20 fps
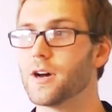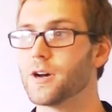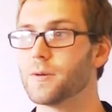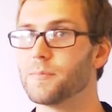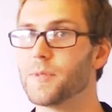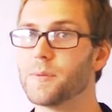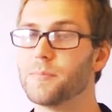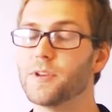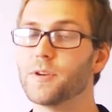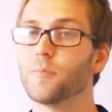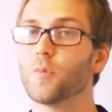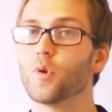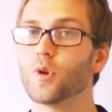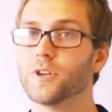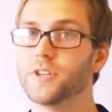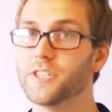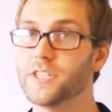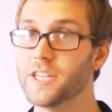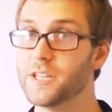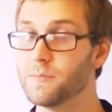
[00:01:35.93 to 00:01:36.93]
maybe a more
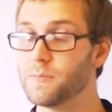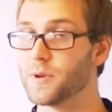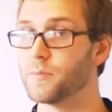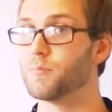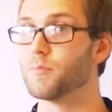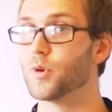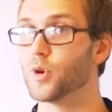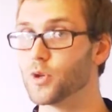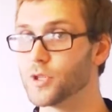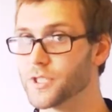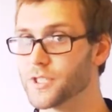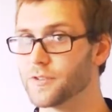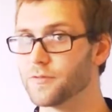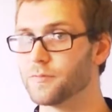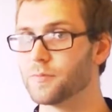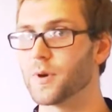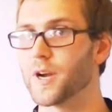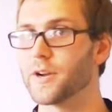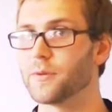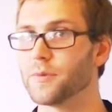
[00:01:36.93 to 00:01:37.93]
deep immersive
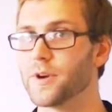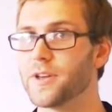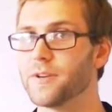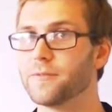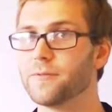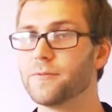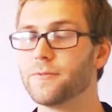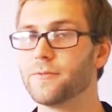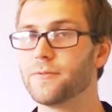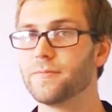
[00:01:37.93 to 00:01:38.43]
brainwave